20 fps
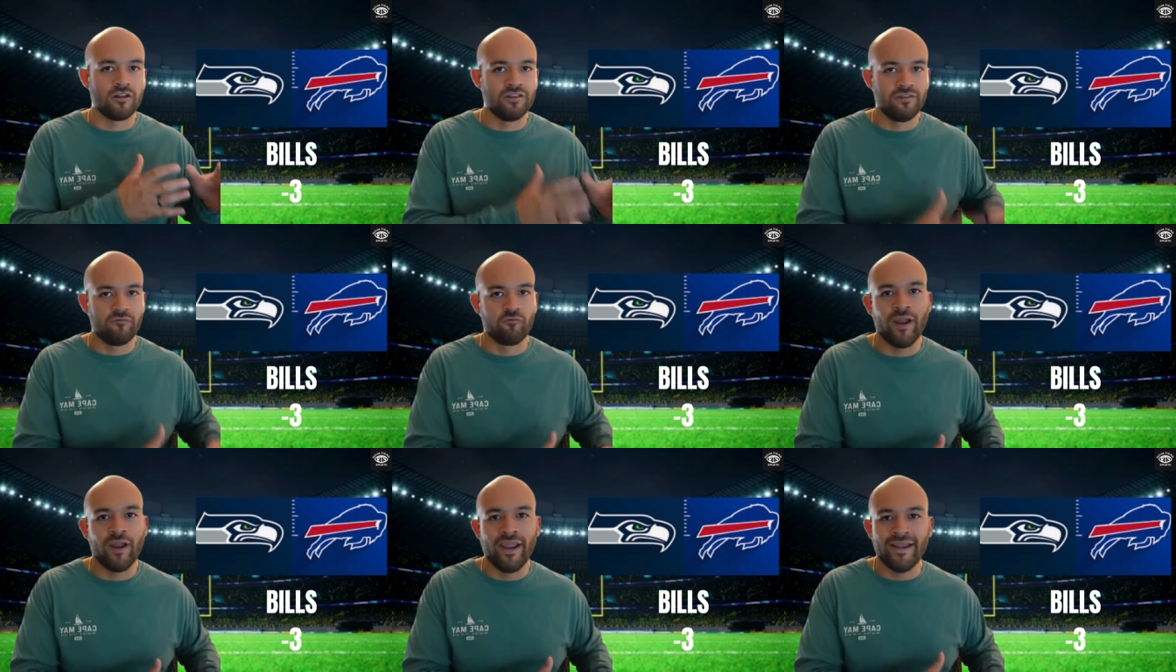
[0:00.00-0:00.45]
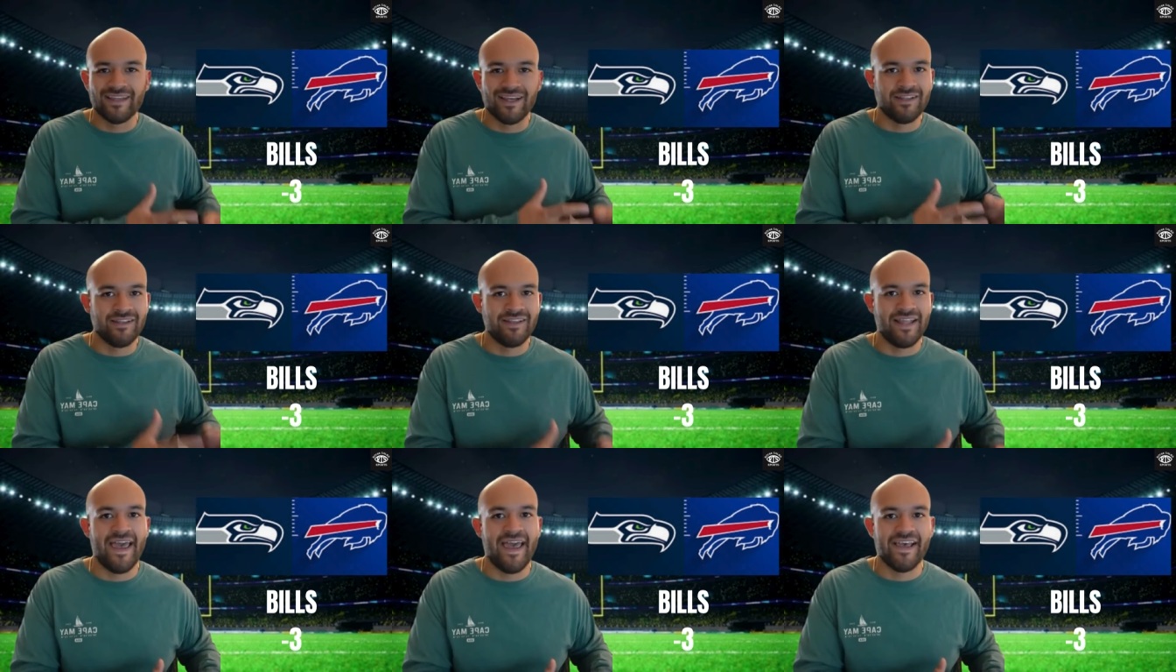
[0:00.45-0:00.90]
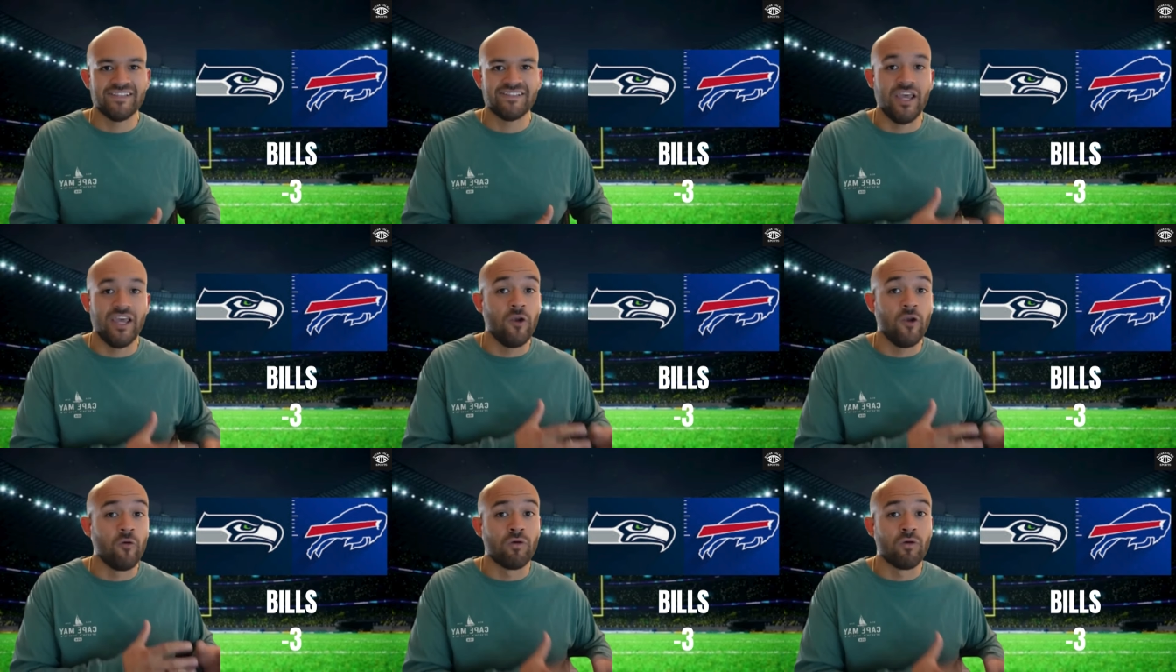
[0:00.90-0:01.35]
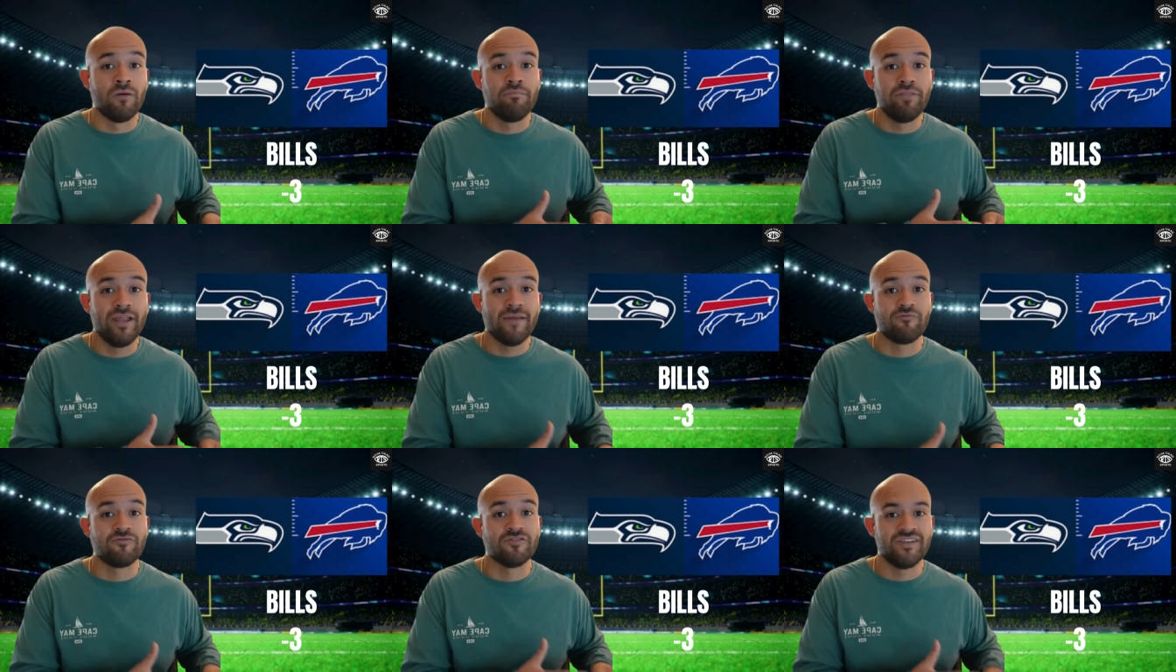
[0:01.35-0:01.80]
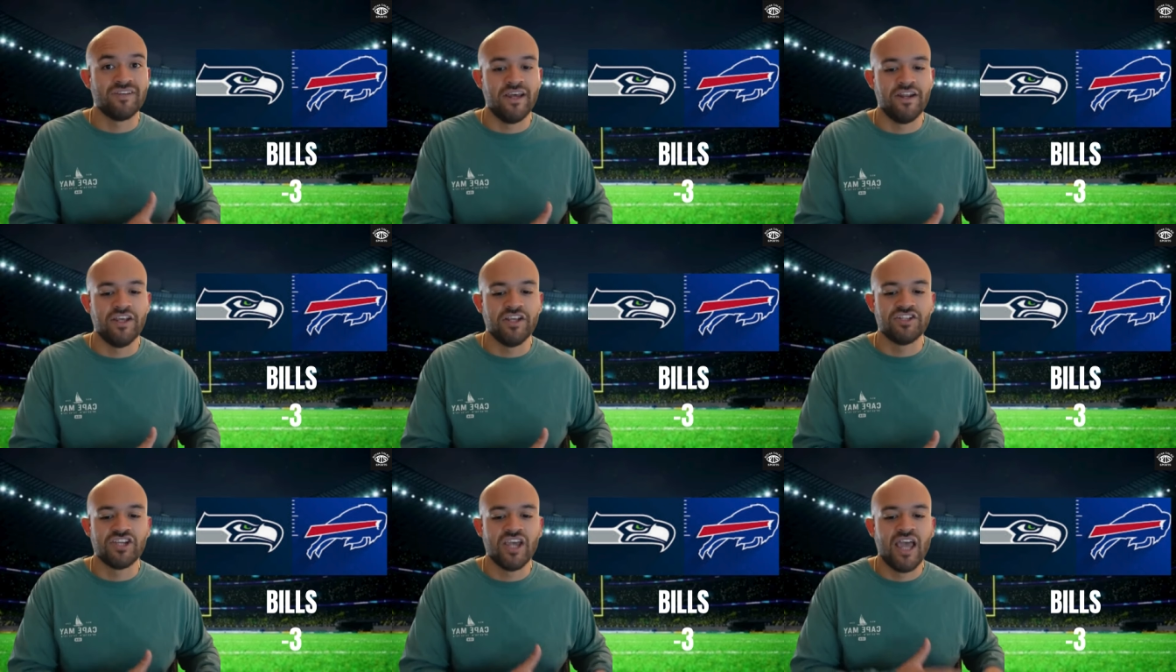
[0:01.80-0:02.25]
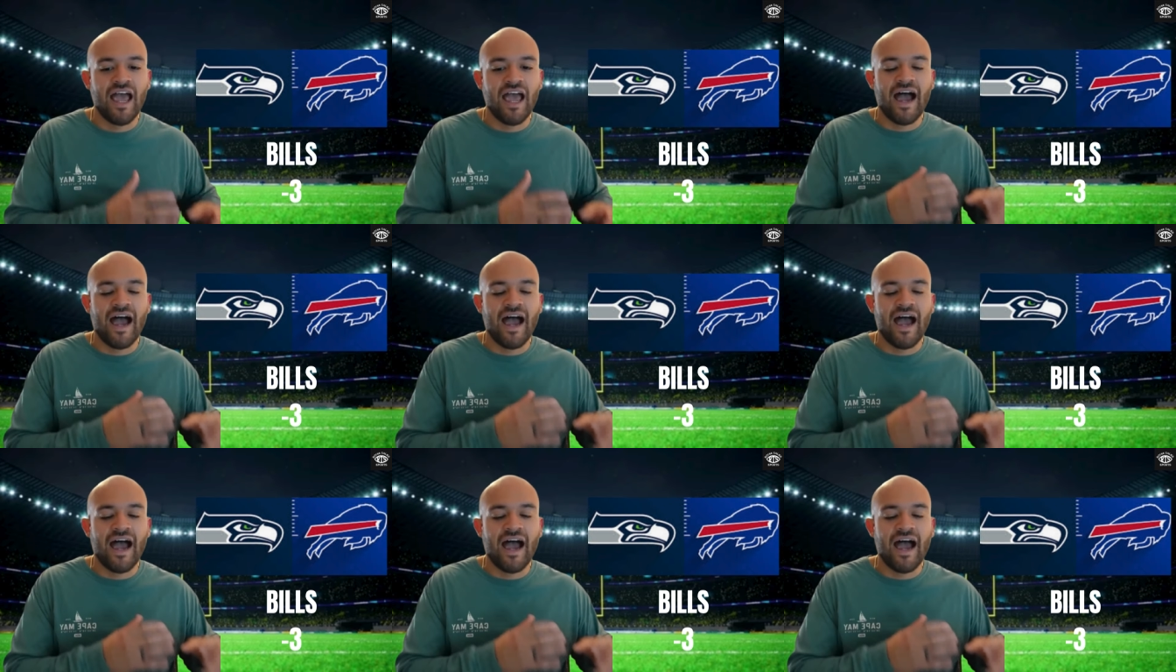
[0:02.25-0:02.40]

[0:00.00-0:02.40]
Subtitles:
ranked last in run play percentage.